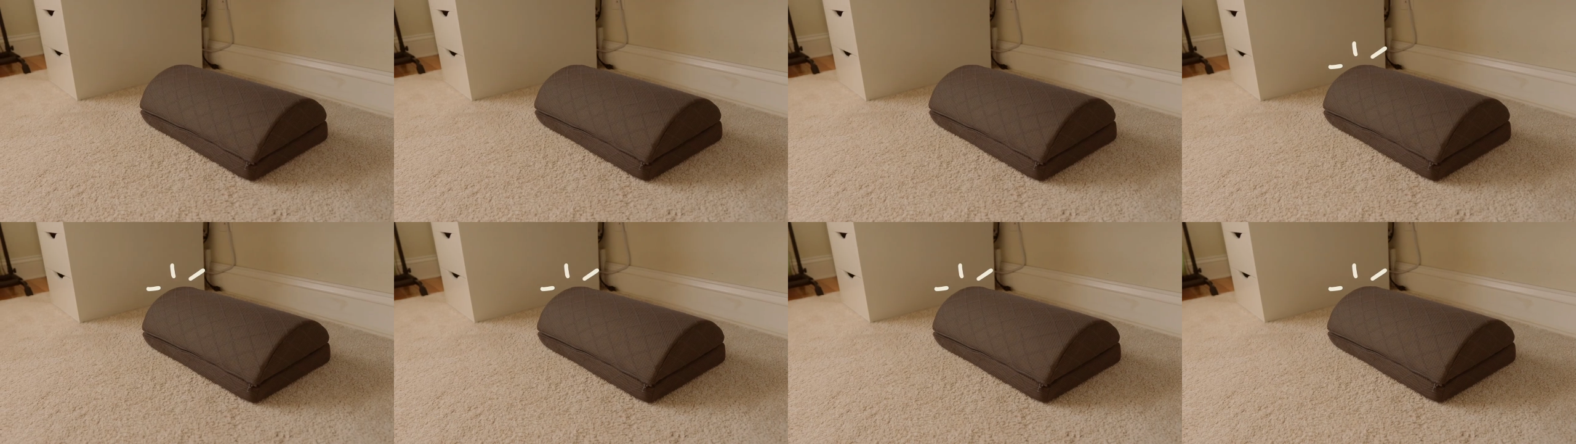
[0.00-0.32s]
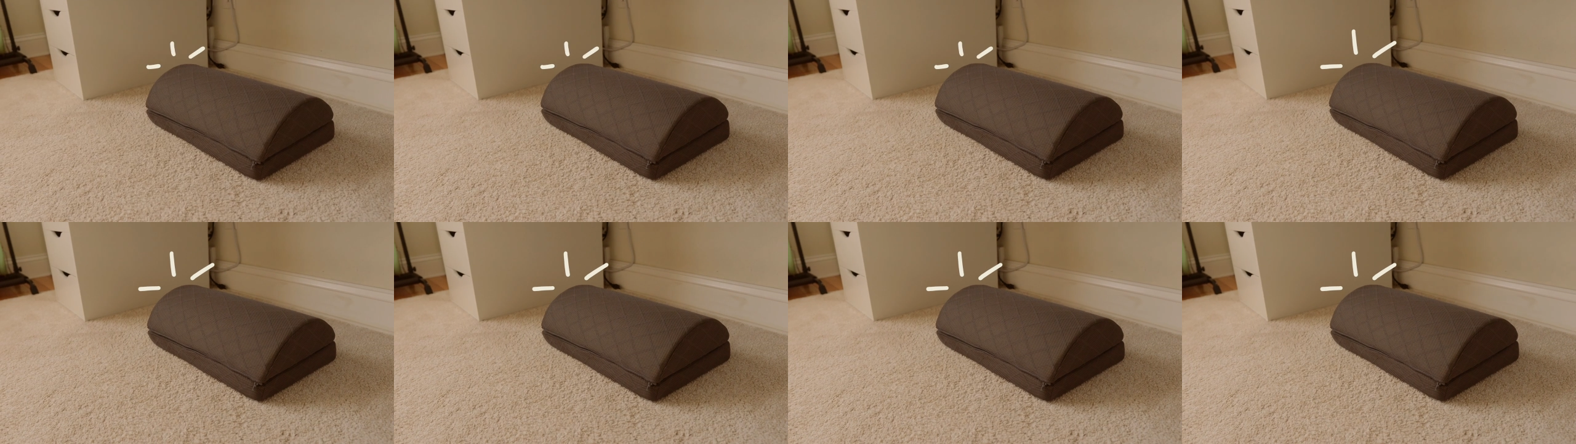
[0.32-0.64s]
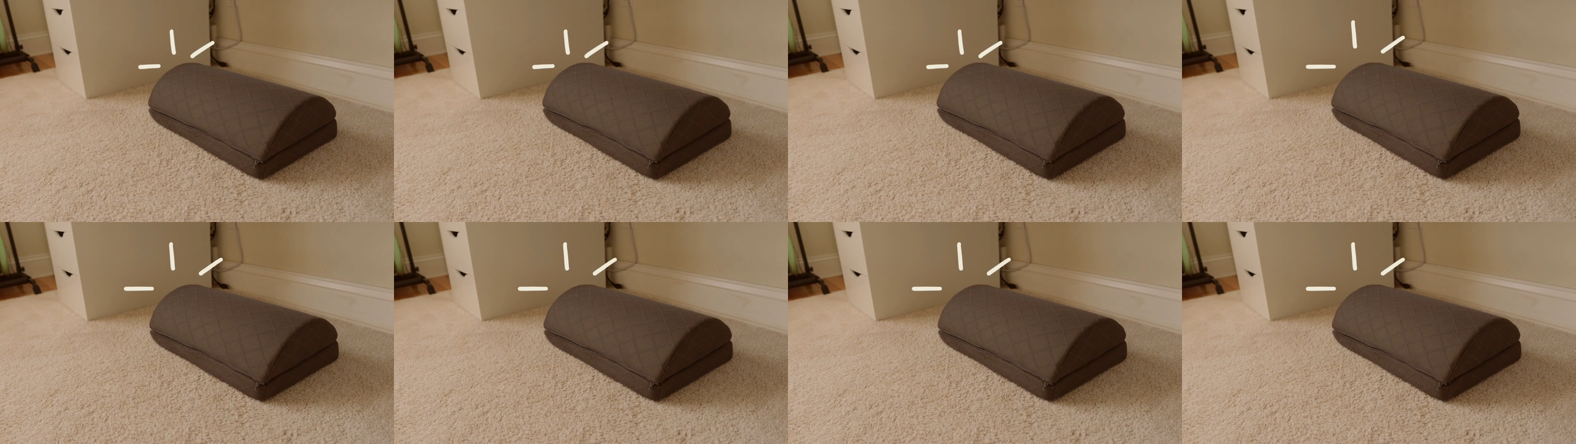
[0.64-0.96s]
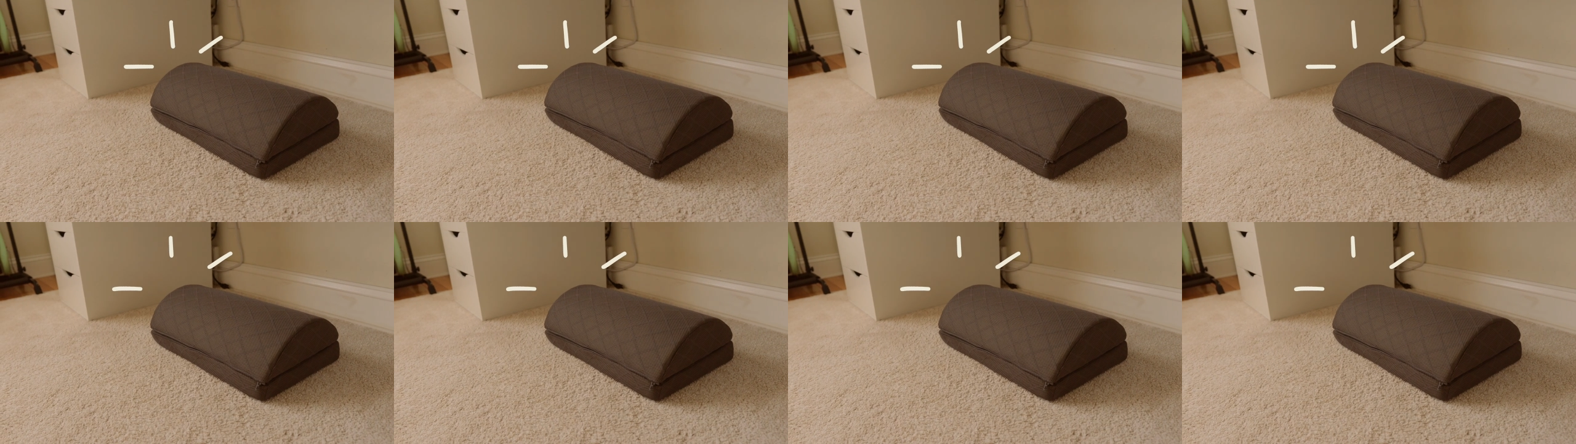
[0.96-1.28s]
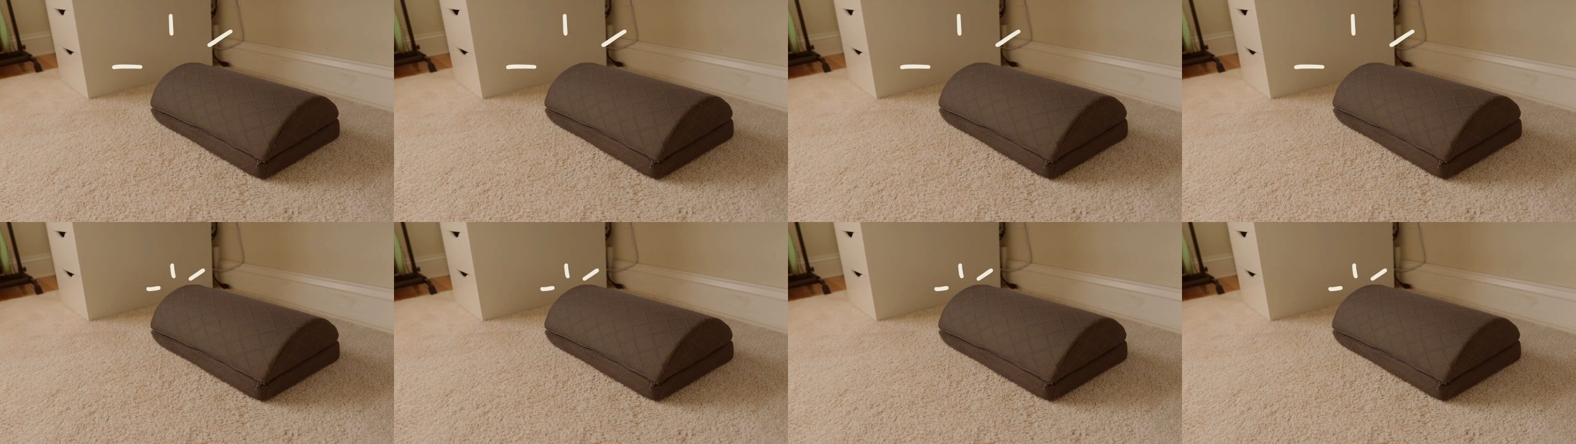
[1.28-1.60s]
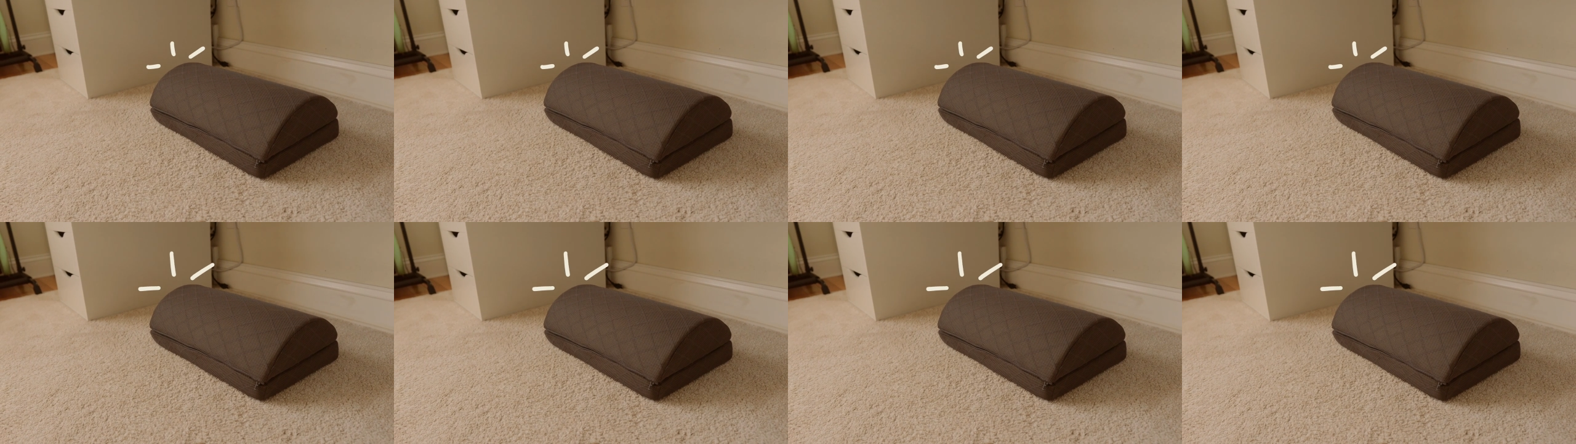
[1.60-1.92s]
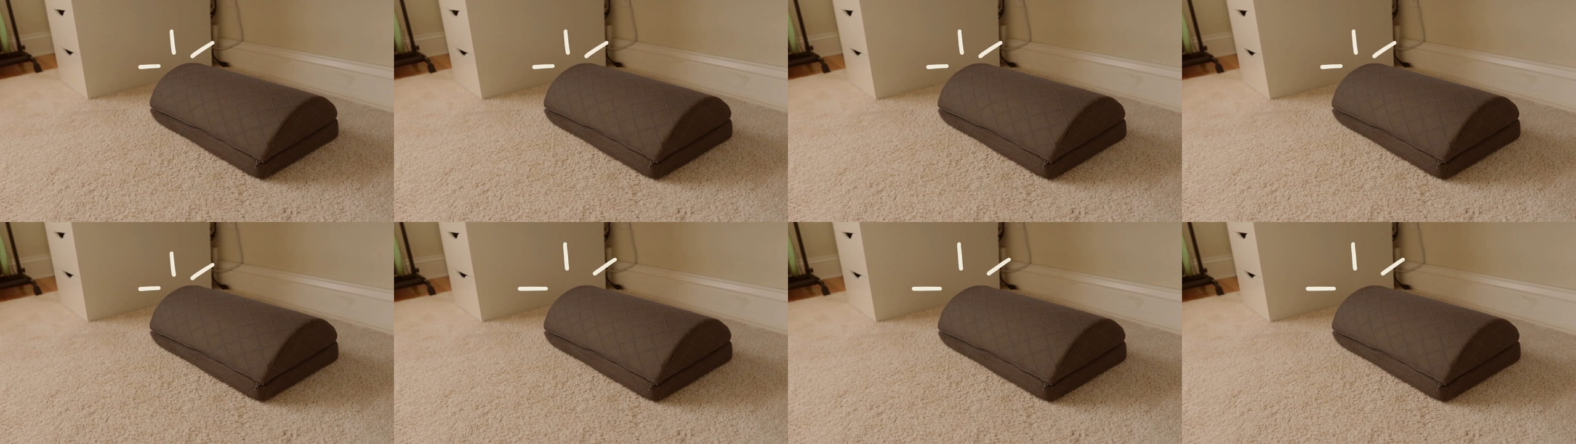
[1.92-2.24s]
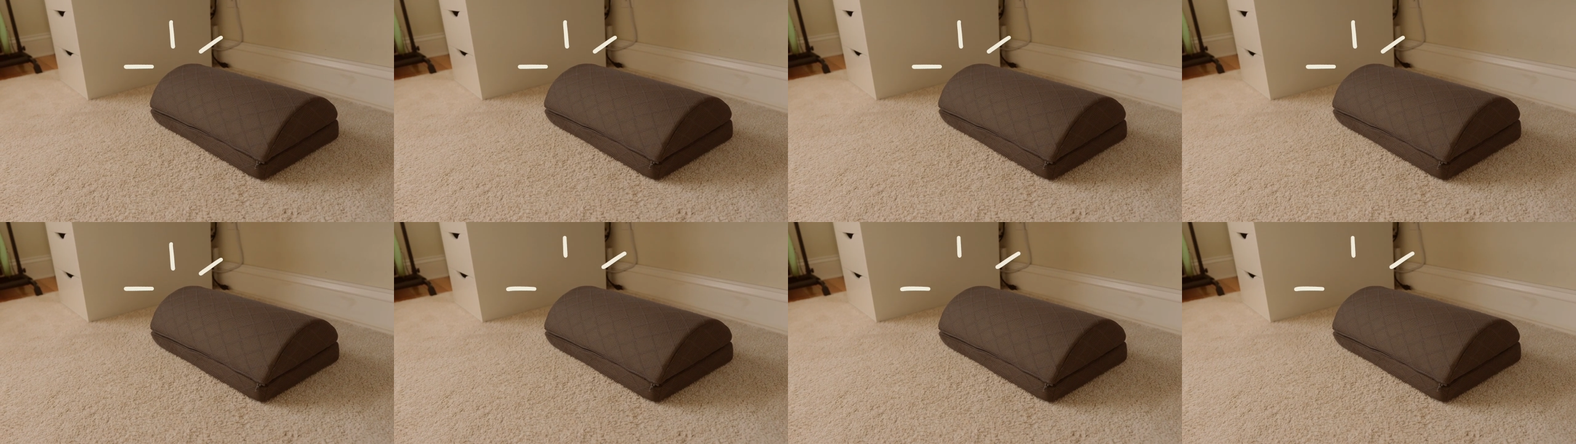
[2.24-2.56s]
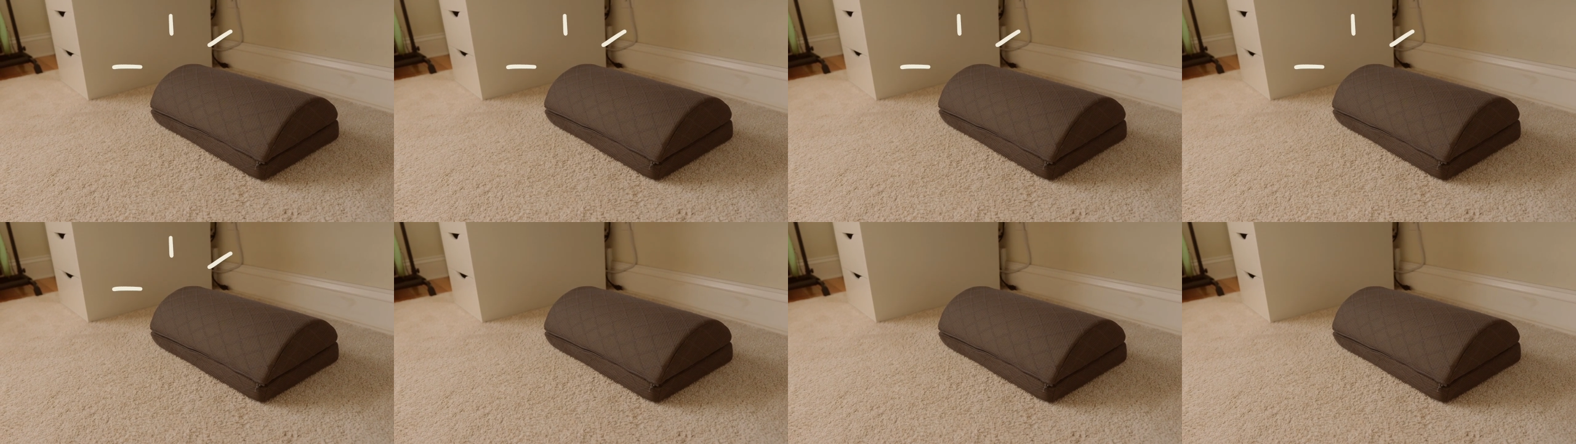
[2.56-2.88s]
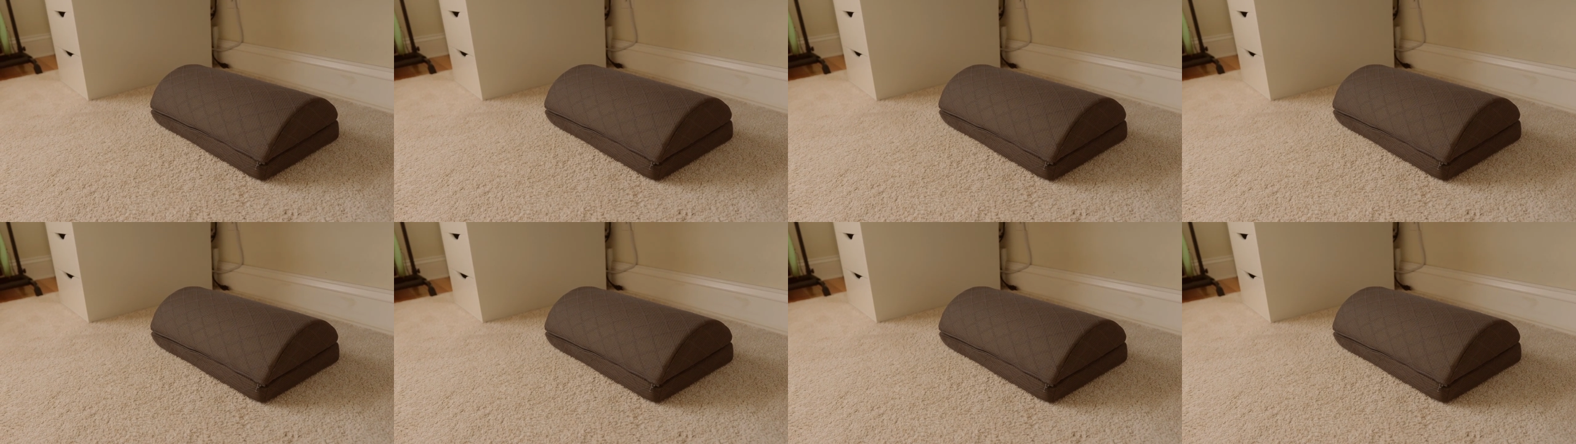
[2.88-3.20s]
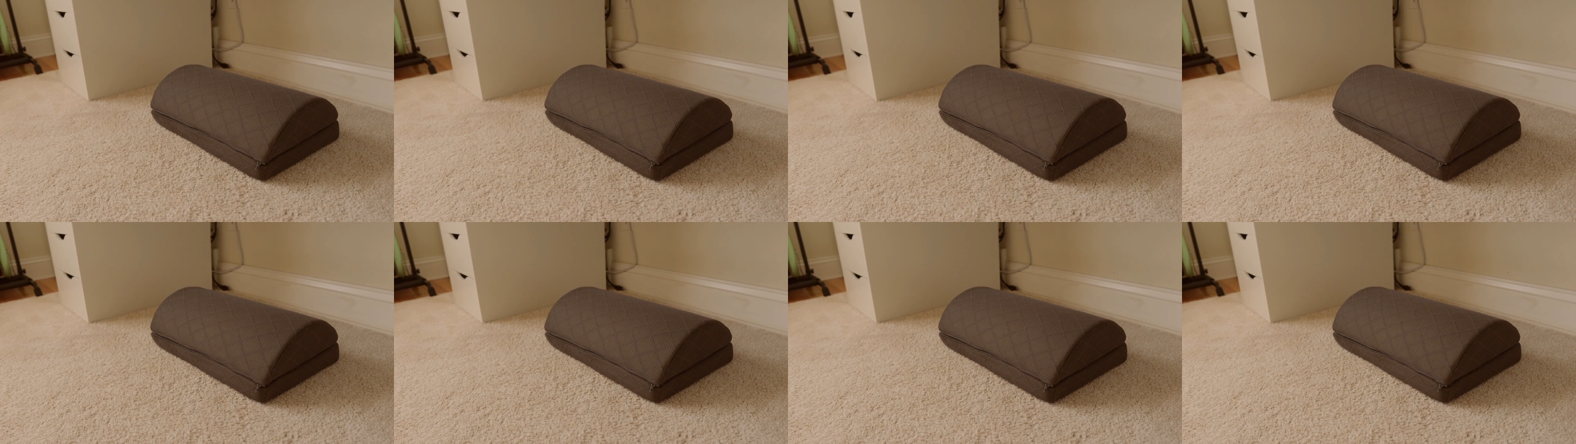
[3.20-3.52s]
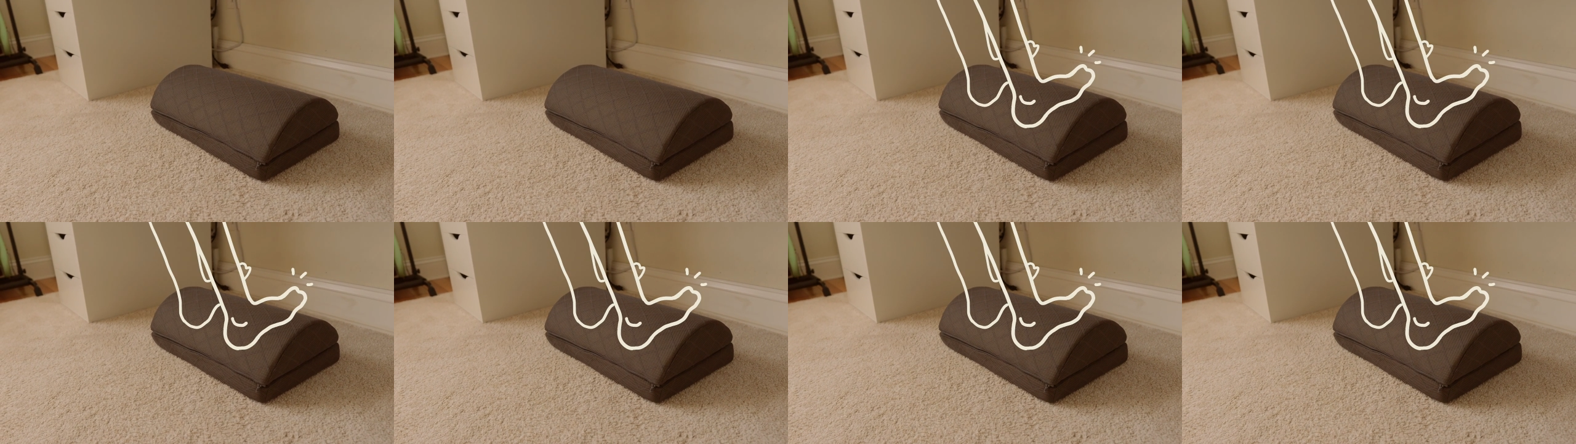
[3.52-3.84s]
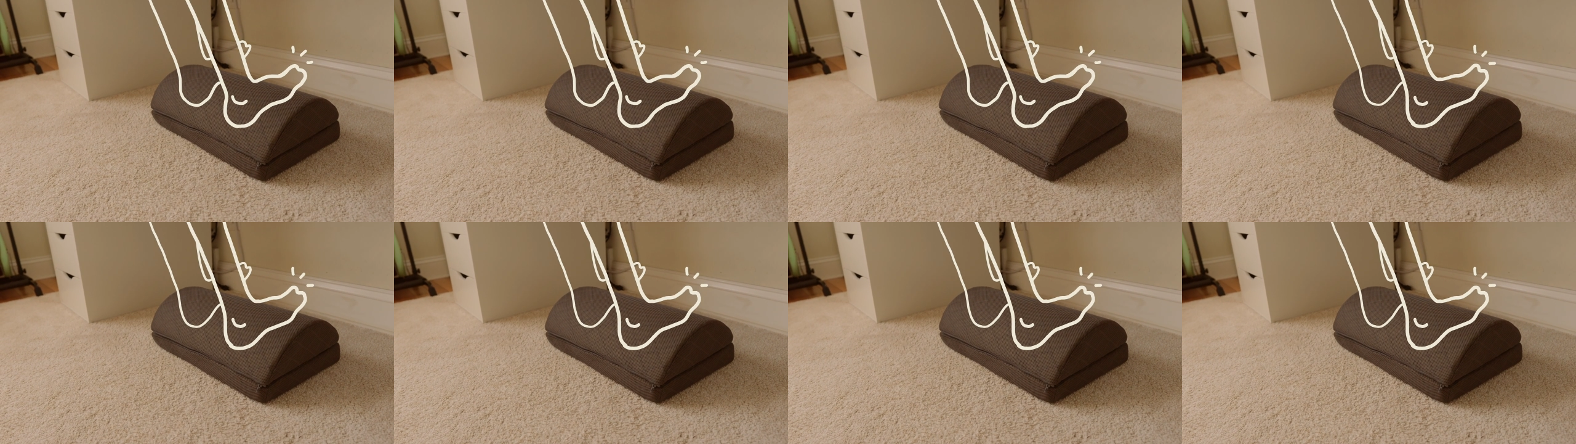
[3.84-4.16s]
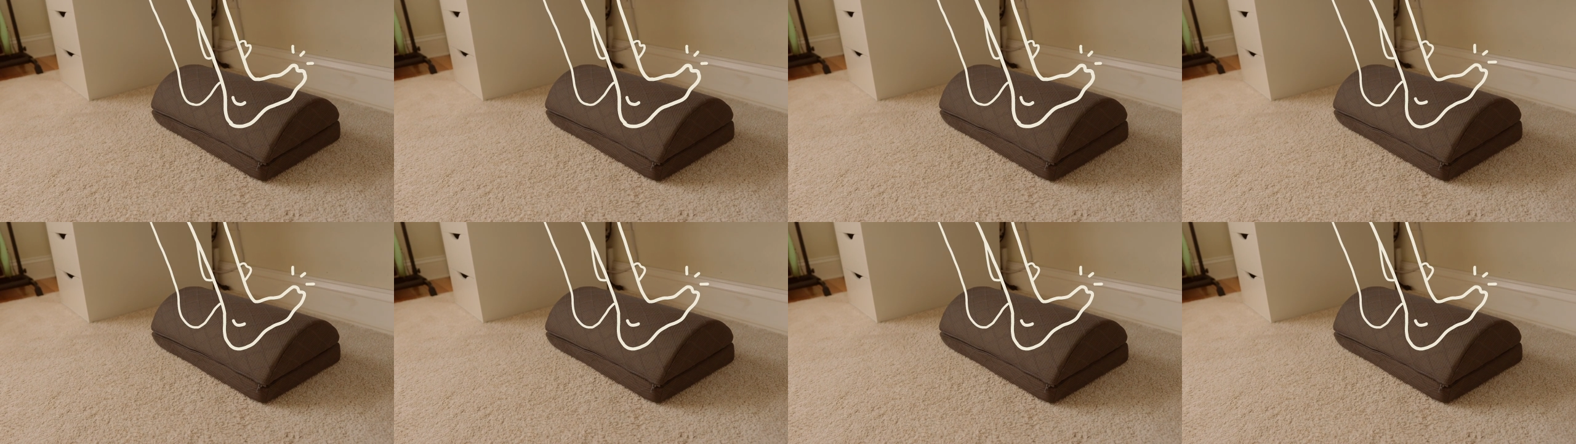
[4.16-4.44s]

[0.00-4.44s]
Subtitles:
(no speaker visible)